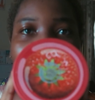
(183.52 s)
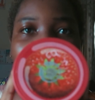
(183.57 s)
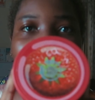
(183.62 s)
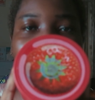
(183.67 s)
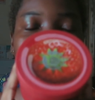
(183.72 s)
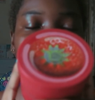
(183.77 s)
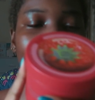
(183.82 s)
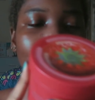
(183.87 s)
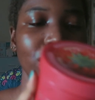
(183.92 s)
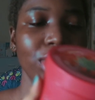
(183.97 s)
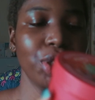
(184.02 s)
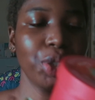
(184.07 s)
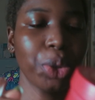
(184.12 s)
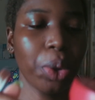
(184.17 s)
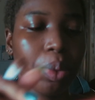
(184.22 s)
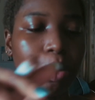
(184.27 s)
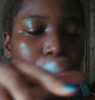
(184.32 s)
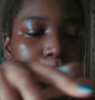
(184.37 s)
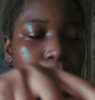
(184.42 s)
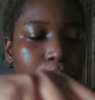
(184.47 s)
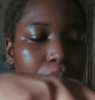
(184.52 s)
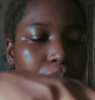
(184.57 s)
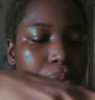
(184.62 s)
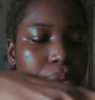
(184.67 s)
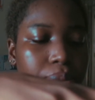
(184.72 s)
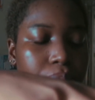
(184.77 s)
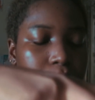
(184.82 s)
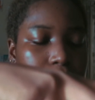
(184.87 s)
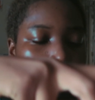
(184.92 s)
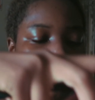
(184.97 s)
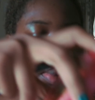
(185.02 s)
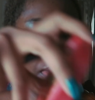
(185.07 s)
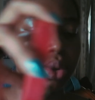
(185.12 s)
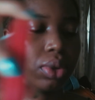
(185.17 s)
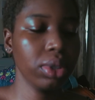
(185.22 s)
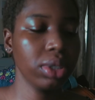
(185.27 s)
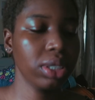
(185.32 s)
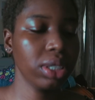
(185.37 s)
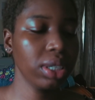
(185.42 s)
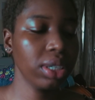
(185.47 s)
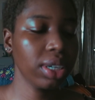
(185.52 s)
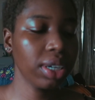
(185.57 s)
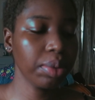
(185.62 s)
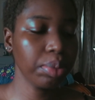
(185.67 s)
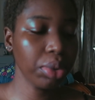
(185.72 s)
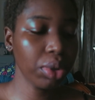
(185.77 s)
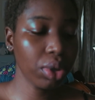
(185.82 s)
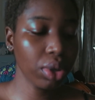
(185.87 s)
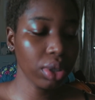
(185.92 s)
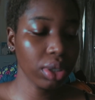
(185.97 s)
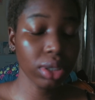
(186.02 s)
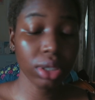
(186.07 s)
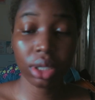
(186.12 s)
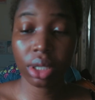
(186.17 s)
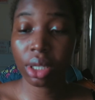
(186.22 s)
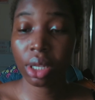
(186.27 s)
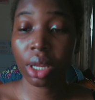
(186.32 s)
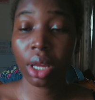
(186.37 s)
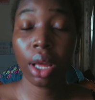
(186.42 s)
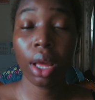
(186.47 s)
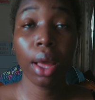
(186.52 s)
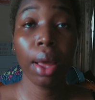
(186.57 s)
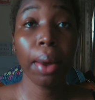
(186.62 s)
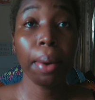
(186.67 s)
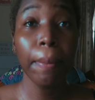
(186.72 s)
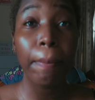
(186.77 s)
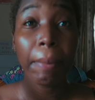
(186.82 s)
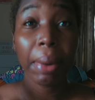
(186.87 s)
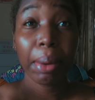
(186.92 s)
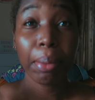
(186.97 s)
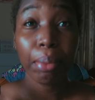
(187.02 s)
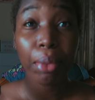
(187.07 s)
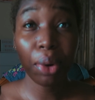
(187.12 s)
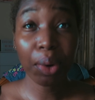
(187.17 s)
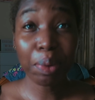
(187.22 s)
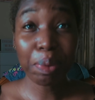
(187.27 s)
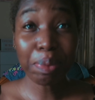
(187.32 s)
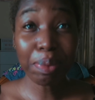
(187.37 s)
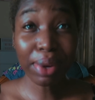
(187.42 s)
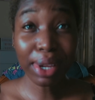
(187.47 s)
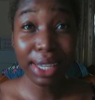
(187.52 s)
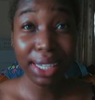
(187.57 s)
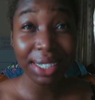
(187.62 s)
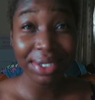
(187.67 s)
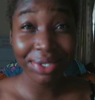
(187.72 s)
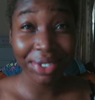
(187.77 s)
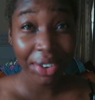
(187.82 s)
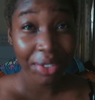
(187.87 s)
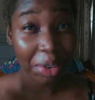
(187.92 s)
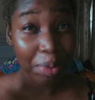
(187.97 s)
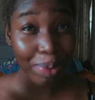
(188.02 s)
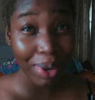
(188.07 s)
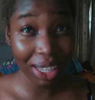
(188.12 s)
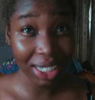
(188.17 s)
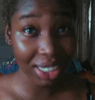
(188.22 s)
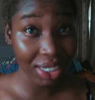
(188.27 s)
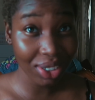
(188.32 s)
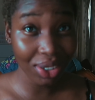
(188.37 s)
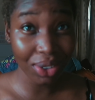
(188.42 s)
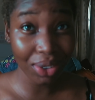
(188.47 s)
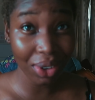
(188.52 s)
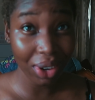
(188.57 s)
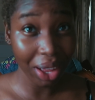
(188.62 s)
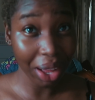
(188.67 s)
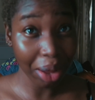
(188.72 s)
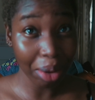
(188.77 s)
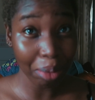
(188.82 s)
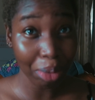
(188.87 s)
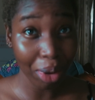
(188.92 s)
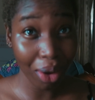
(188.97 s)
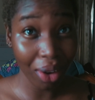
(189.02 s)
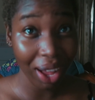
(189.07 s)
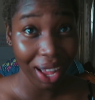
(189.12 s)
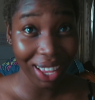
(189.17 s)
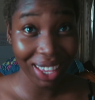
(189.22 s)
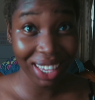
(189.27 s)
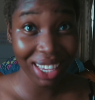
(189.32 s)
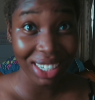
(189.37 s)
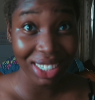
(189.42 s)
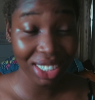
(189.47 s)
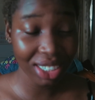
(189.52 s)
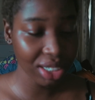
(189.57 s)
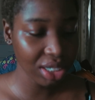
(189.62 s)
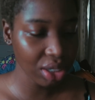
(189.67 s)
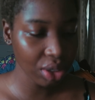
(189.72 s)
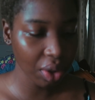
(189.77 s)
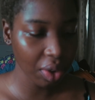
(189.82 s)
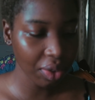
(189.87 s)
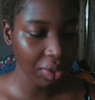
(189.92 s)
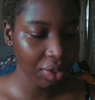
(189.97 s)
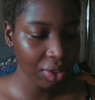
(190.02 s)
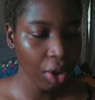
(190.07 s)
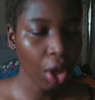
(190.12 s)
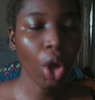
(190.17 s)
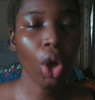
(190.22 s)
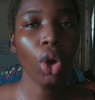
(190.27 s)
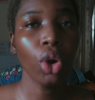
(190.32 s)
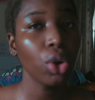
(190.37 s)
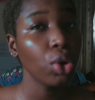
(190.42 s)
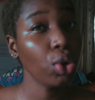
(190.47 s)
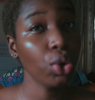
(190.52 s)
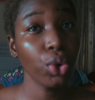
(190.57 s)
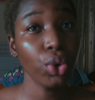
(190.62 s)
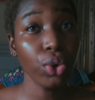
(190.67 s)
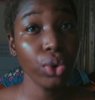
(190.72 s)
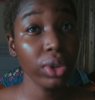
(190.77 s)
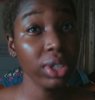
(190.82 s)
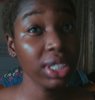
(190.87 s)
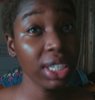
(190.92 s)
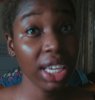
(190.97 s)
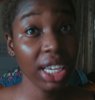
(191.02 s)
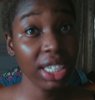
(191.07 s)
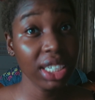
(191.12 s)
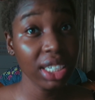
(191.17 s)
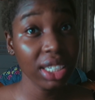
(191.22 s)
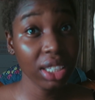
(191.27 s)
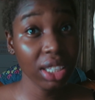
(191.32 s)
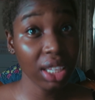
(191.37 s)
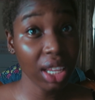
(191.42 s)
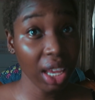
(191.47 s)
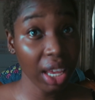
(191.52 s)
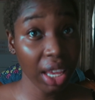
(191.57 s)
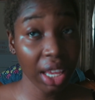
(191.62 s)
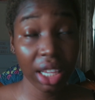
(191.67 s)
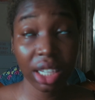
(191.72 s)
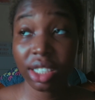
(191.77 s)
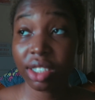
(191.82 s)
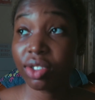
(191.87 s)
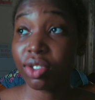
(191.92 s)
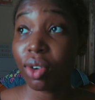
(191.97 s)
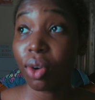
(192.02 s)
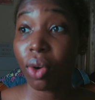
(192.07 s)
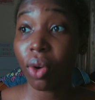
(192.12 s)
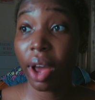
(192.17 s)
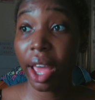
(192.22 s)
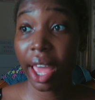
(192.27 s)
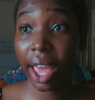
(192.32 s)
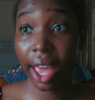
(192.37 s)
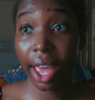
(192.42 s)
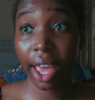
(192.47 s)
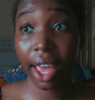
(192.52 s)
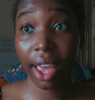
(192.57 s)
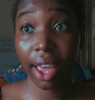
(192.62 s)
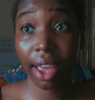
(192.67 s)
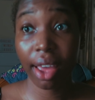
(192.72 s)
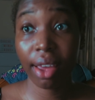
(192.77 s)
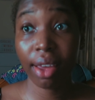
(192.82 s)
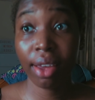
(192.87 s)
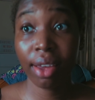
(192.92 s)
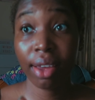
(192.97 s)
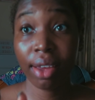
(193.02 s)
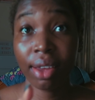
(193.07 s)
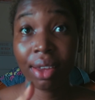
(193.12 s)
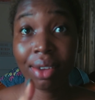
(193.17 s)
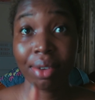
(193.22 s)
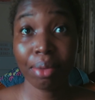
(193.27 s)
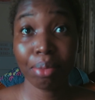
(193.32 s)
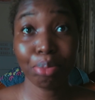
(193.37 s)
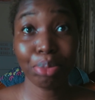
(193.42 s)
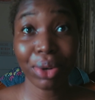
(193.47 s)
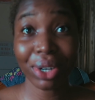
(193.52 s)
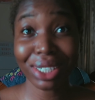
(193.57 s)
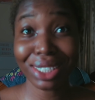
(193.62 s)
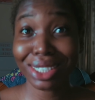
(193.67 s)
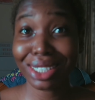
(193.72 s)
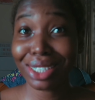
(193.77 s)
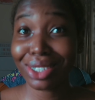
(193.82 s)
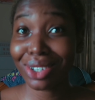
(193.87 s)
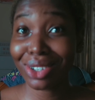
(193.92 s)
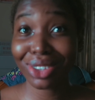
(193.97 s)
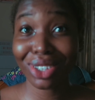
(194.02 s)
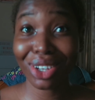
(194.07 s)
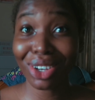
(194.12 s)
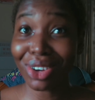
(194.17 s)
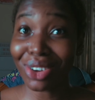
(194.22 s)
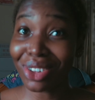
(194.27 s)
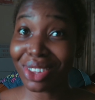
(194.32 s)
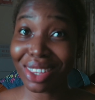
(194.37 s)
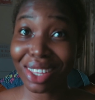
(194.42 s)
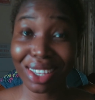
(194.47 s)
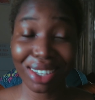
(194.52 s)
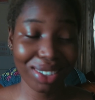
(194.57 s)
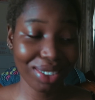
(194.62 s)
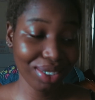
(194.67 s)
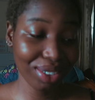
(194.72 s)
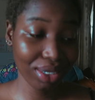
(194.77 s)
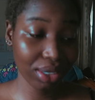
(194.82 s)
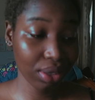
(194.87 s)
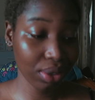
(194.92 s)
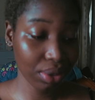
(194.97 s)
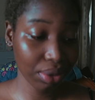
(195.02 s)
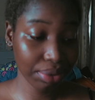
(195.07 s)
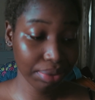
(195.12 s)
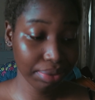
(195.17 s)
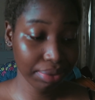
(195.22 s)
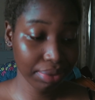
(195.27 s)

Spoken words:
this Body Shop container because my mom is very particular about her kitchen stuff. We don't use kitchen things for hair, body, nothing. So